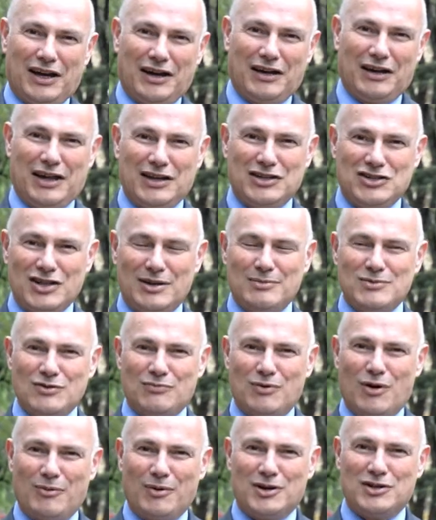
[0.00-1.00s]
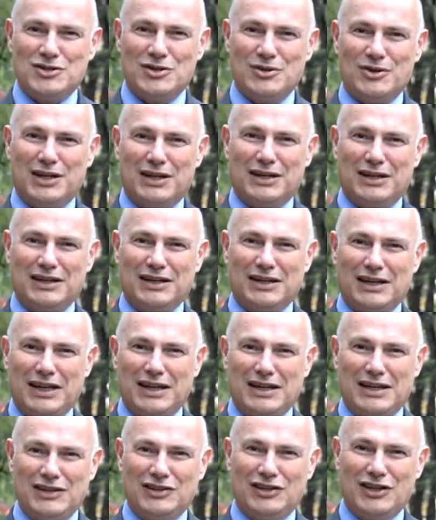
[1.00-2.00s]
in terms of what we're doing in
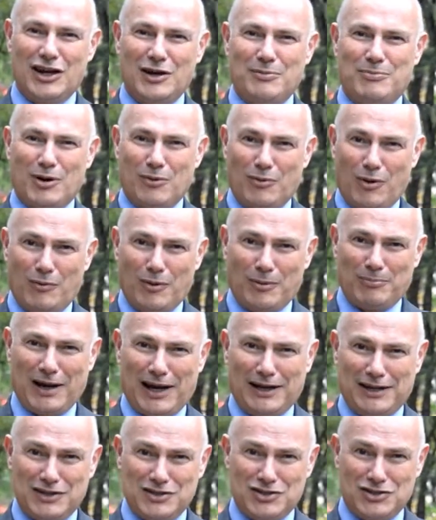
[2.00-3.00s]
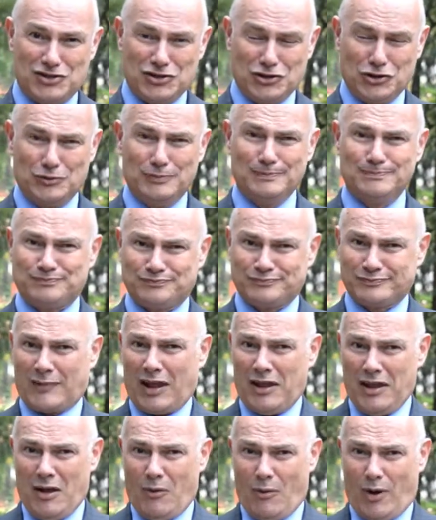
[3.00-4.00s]
Ethiopia, what we're planning to do,
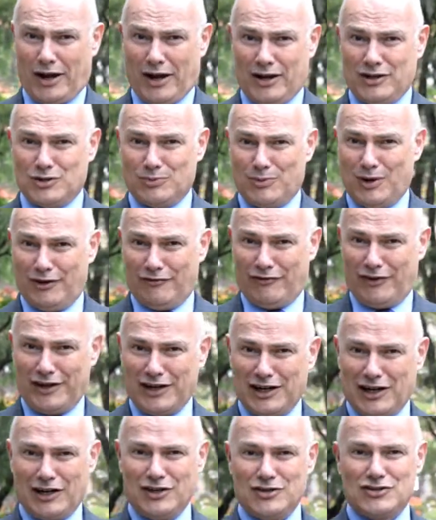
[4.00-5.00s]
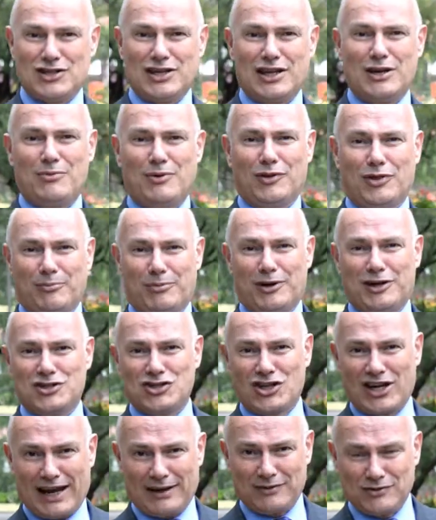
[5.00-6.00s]
we're going to work very closely with the British
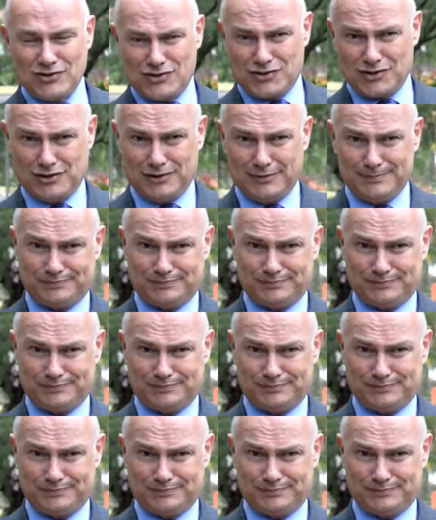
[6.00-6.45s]
Council,